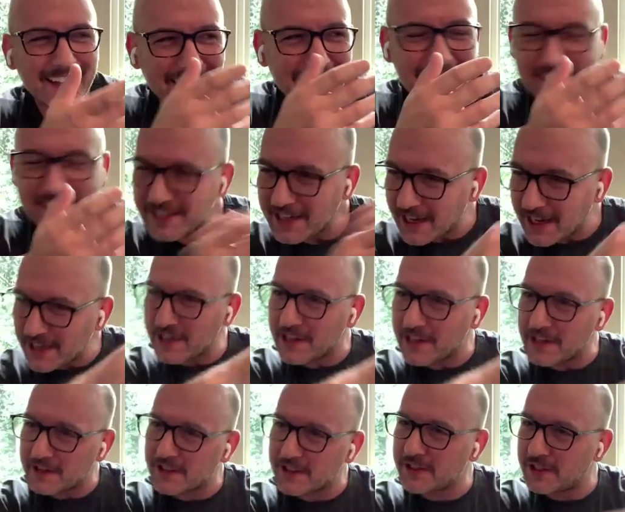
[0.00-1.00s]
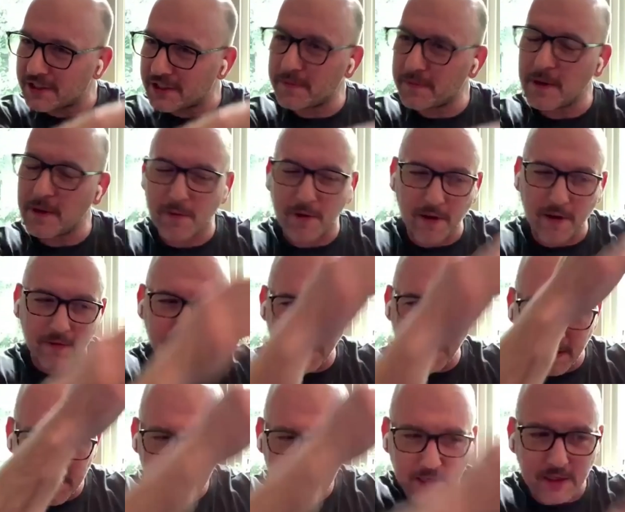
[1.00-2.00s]
like it's not so just so people aren't
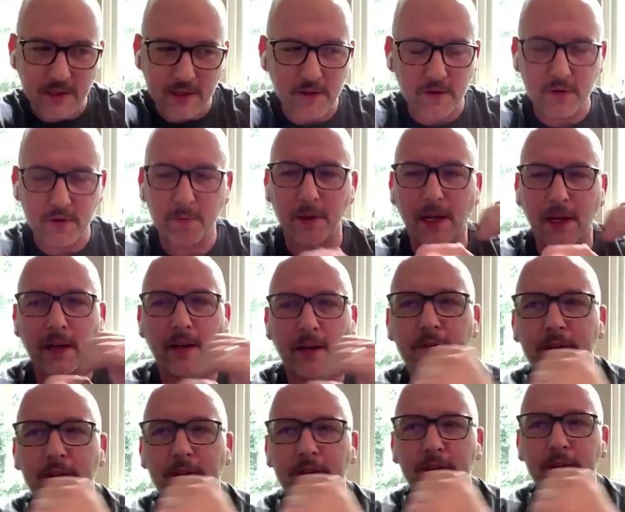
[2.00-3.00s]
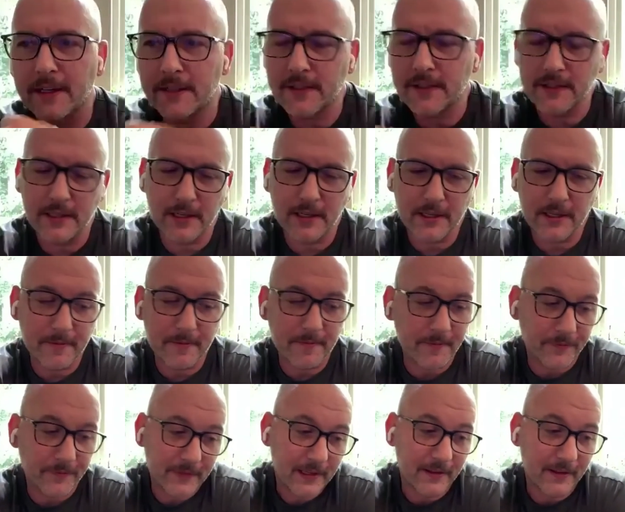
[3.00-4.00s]
facing a huge block of text.
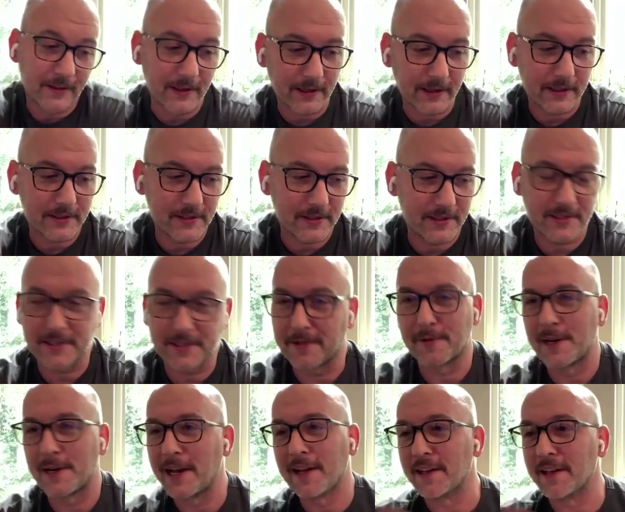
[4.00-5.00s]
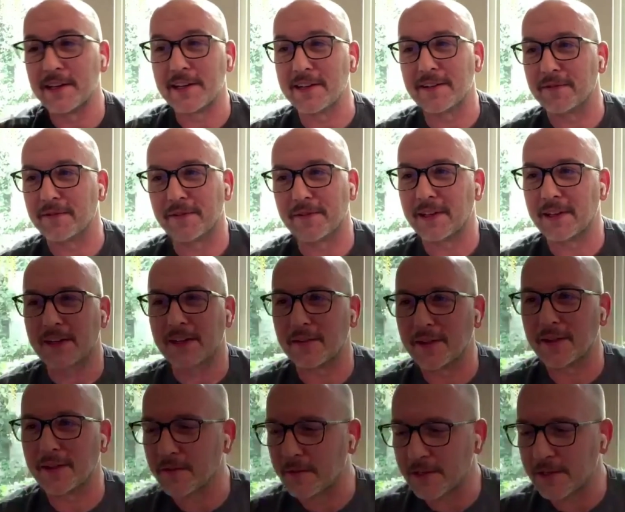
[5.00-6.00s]
Look, it's just a reality of like,
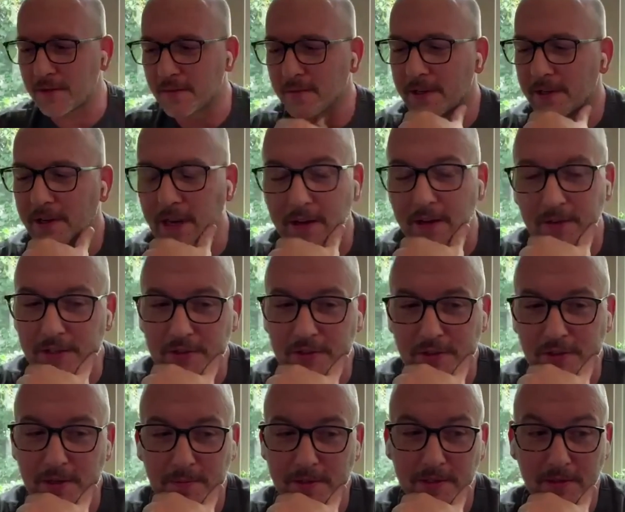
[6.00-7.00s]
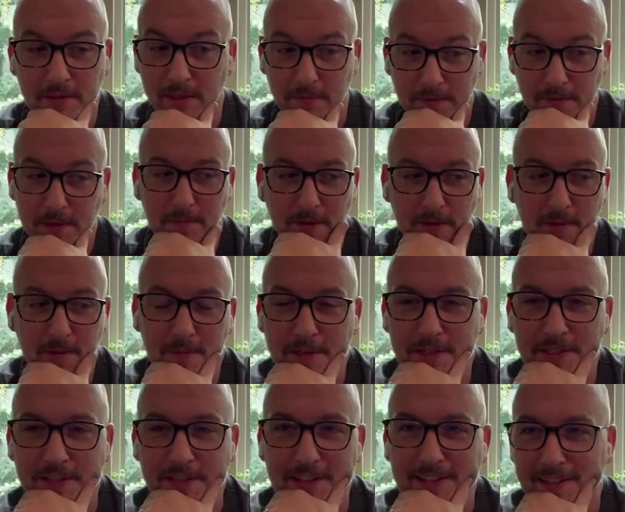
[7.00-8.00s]
when you have a script, like people are busy.
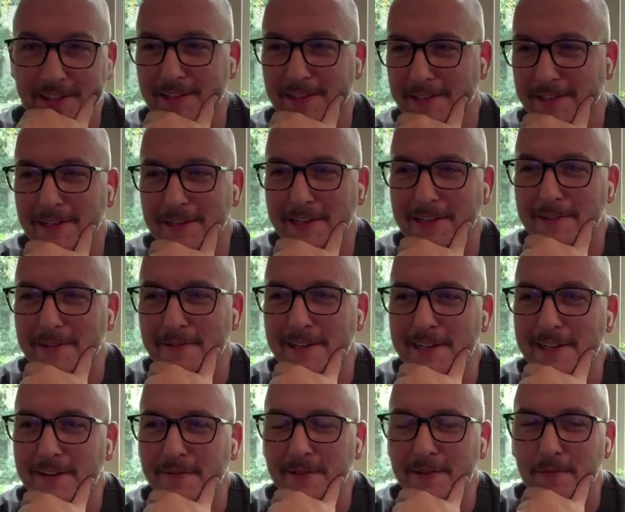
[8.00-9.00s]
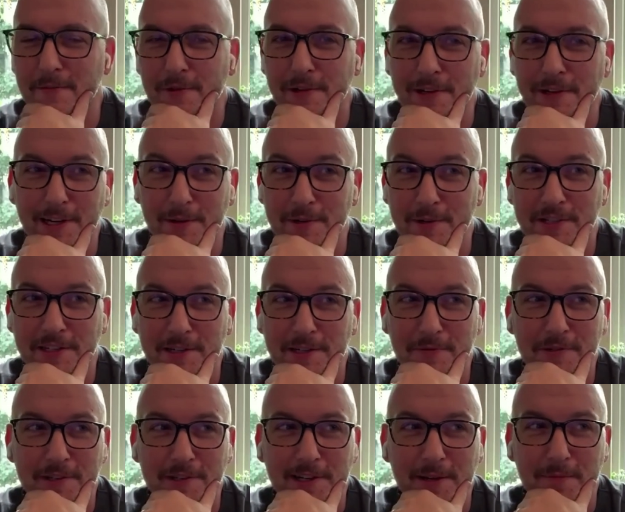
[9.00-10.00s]
They're not going to read every word. I wish they
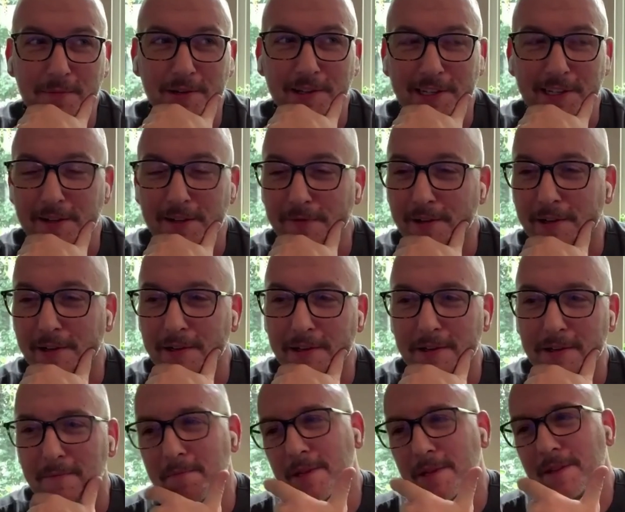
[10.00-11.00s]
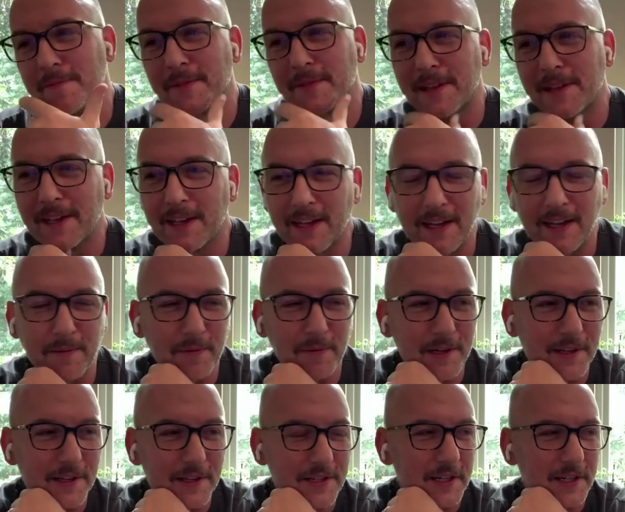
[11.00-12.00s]
would. I put a lot of effort into them, but I'm
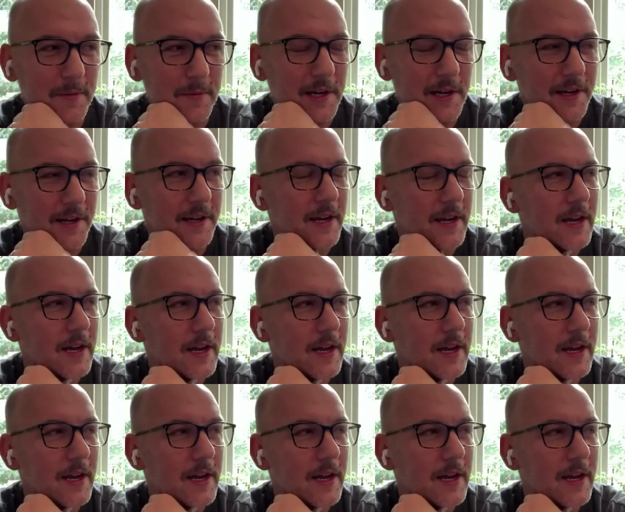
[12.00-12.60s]
realistic about it.